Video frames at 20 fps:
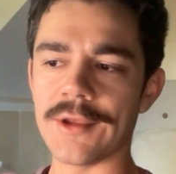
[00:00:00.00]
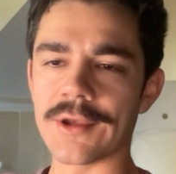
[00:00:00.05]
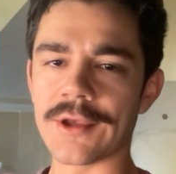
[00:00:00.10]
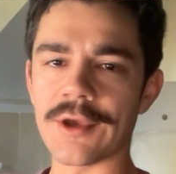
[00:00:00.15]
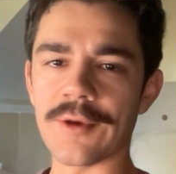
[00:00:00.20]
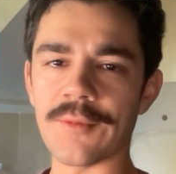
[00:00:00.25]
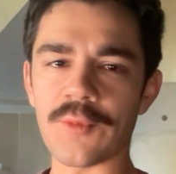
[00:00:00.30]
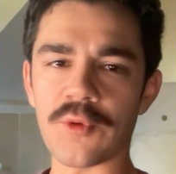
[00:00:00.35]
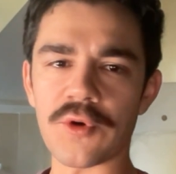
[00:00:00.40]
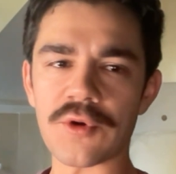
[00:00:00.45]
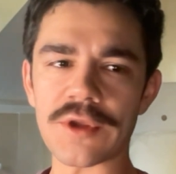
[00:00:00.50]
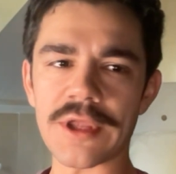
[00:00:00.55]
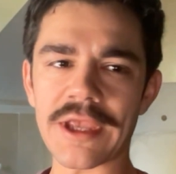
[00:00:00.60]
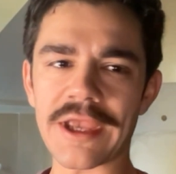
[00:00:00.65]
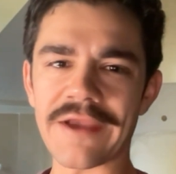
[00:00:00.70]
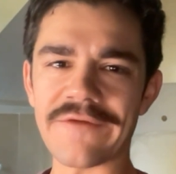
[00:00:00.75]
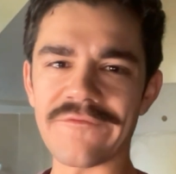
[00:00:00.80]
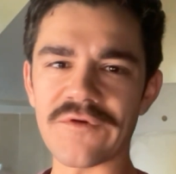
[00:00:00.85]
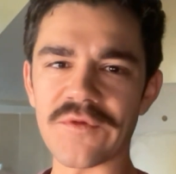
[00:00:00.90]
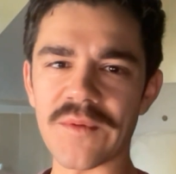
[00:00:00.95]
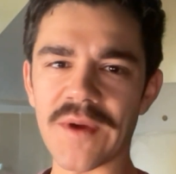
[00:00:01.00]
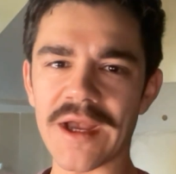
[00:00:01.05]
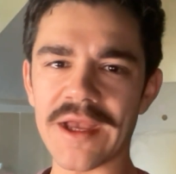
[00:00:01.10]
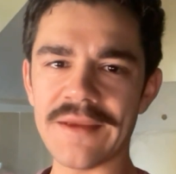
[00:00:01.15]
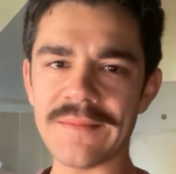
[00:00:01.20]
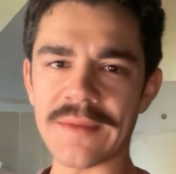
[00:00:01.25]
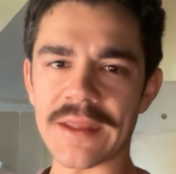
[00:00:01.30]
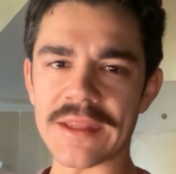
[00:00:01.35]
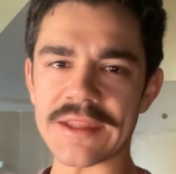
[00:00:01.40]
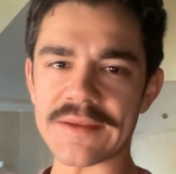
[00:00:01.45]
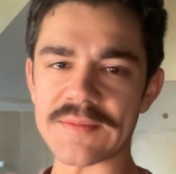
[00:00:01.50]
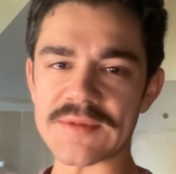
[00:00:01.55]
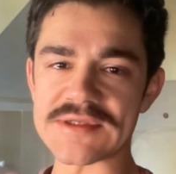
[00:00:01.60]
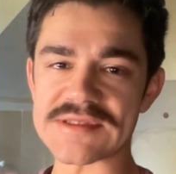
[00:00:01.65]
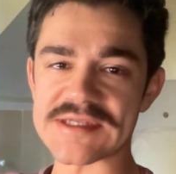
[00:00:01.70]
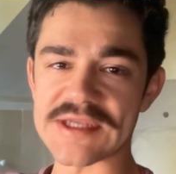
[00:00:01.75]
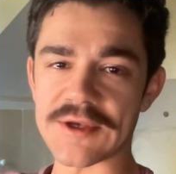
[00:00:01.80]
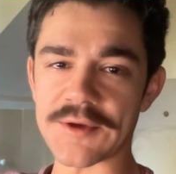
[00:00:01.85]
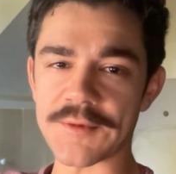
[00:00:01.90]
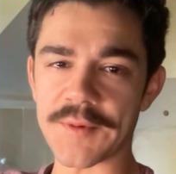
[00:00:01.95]
Good morning, everybody. My name
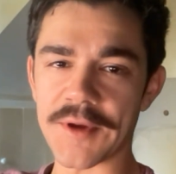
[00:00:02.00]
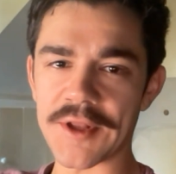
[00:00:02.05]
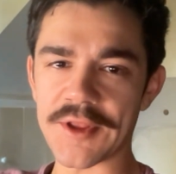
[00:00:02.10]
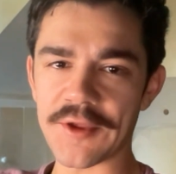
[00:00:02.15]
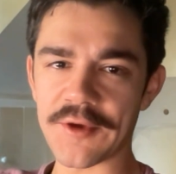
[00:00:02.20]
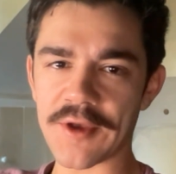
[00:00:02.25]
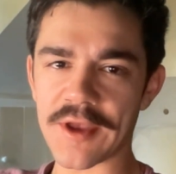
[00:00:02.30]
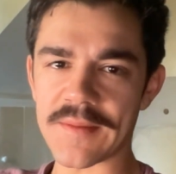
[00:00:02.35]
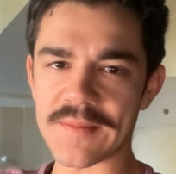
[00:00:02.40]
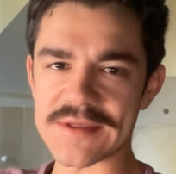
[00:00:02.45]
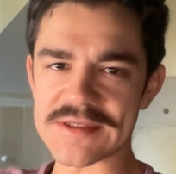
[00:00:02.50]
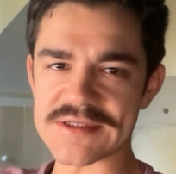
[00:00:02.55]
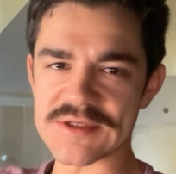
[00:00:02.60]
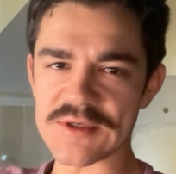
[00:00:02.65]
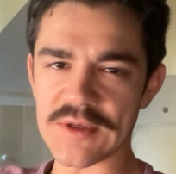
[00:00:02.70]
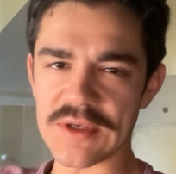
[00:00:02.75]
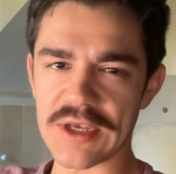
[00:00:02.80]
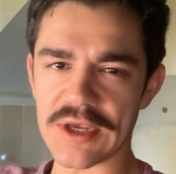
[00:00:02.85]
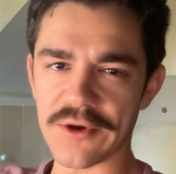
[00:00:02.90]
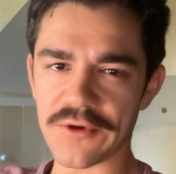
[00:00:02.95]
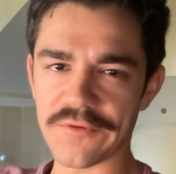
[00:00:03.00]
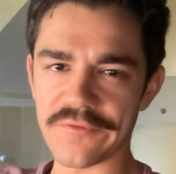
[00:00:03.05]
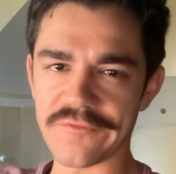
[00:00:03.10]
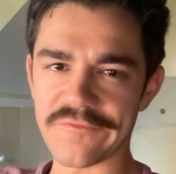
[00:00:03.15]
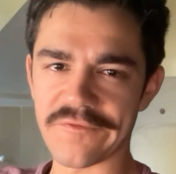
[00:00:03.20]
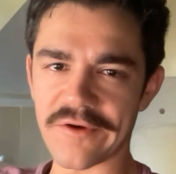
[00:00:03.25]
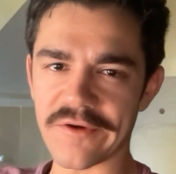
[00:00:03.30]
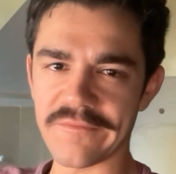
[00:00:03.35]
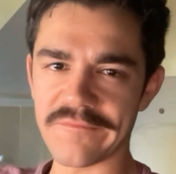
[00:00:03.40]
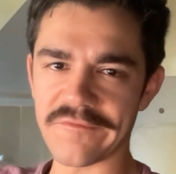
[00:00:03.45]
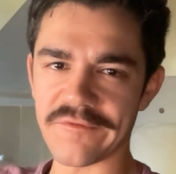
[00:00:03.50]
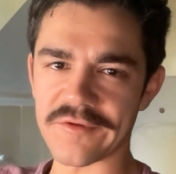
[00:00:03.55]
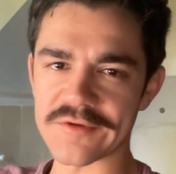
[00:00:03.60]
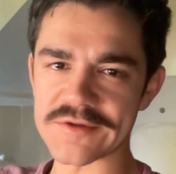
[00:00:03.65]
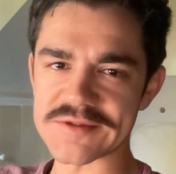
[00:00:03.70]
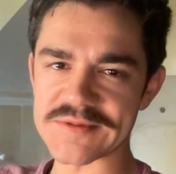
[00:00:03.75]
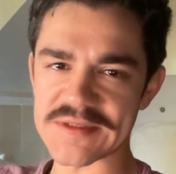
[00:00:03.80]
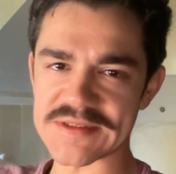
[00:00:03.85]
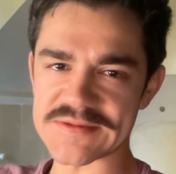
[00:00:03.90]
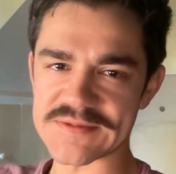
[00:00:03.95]
is Daniel Pello, coming to you here from
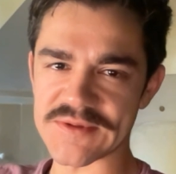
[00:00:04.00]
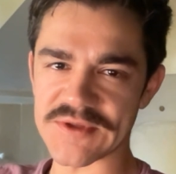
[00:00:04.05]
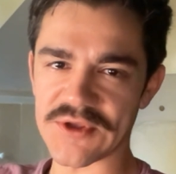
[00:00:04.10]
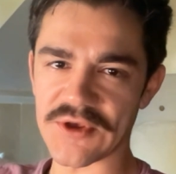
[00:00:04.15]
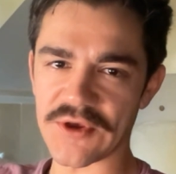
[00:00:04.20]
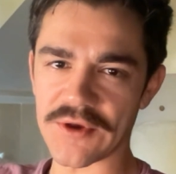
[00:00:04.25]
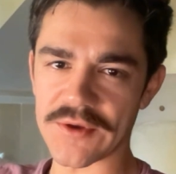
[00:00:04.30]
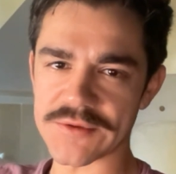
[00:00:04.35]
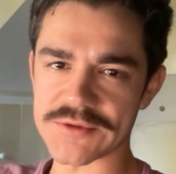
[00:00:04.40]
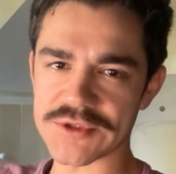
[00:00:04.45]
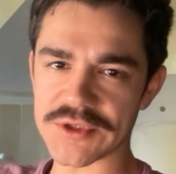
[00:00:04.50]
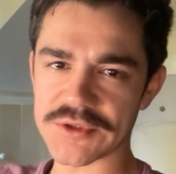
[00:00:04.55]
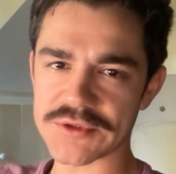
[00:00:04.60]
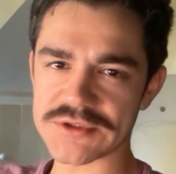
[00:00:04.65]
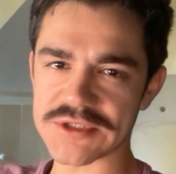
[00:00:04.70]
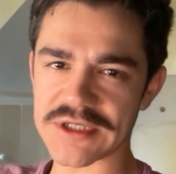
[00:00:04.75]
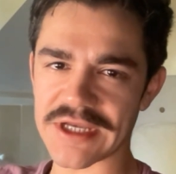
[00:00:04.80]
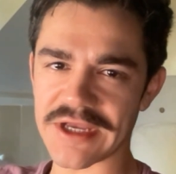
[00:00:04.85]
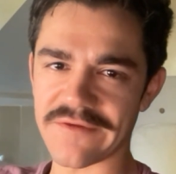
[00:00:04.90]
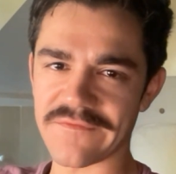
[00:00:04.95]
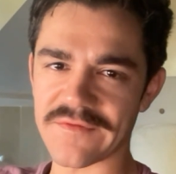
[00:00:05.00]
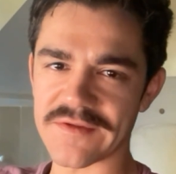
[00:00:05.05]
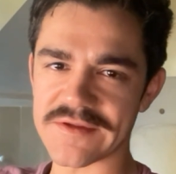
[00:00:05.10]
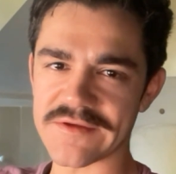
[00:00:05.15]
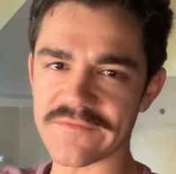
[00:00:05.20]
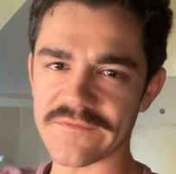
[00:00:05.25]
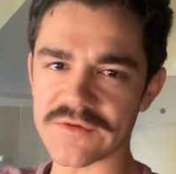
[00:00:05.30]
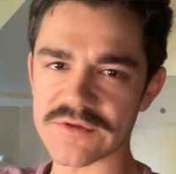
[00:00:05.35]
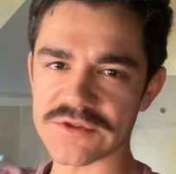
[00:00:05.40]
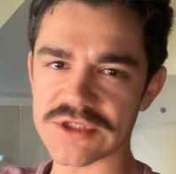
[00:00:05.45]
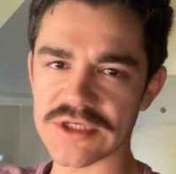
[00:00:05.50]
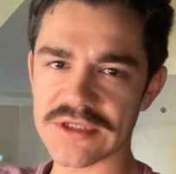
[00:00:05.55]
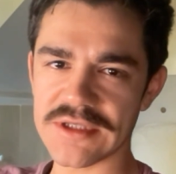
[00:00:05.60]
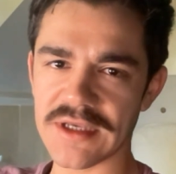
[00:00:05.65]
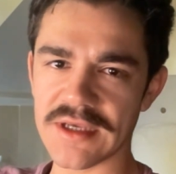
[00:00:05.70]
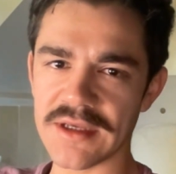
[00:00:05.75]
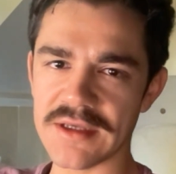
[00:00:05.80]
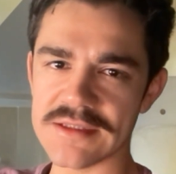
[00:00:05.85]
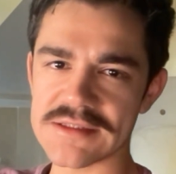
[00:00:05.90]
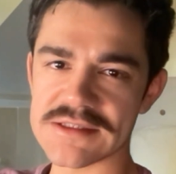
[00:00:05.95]
First Presbyterian Church in Covington,
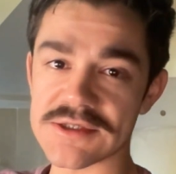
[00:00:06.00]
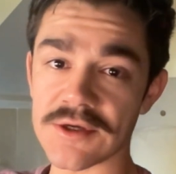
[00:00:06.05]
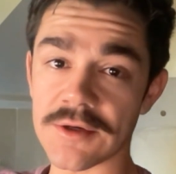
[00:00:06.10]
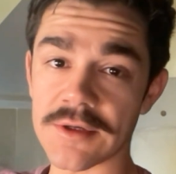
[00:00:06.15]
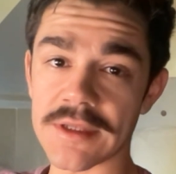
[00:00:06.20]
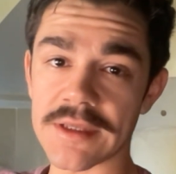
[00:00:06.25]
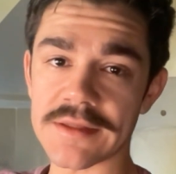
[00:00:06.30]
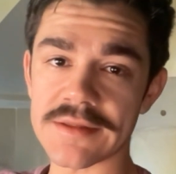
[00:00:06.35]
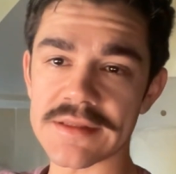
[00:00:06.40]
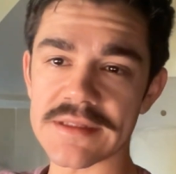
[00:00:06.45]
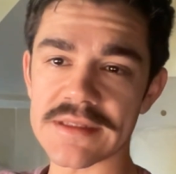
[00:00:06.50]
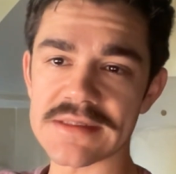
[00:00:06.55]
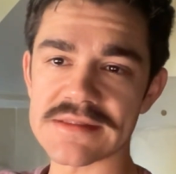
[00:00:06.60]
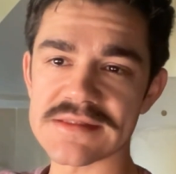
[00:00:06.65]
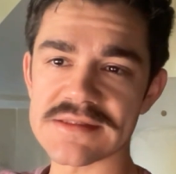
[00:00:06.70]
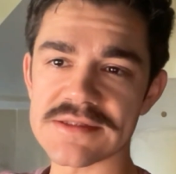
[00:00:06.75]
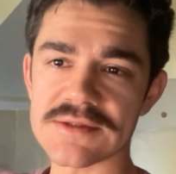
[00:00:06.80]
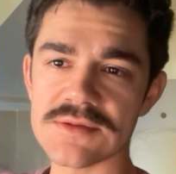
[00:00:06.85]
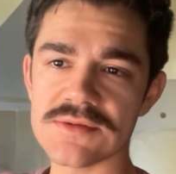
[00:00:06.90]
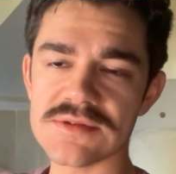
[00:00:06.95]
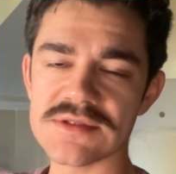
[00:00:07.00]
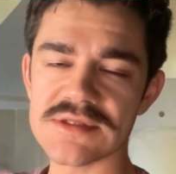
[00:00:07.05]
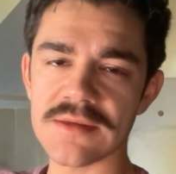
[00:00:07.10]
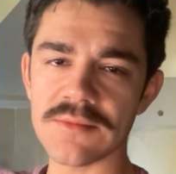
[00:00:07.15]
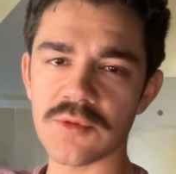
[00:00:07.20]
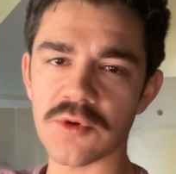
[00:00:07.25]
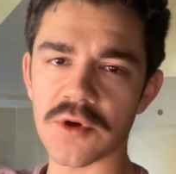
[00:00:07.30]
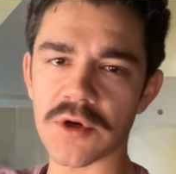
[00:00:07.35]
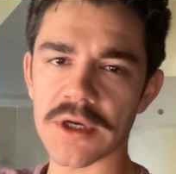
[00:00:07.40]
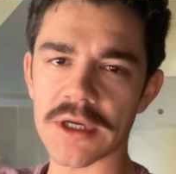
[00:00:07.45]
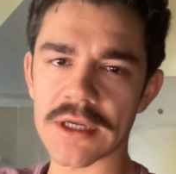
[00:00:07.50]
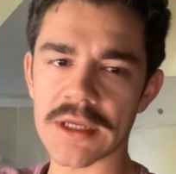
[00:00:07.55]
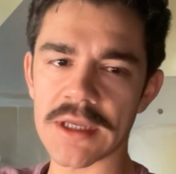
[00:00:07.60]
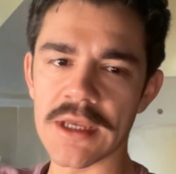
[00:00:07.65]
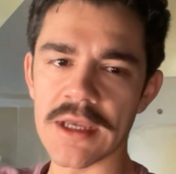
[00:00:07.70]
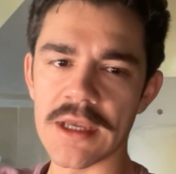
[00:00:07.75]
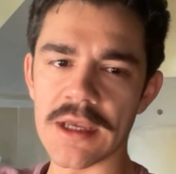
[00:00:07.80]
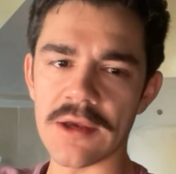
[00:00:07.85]
Virginia, starting out this Tuesday morning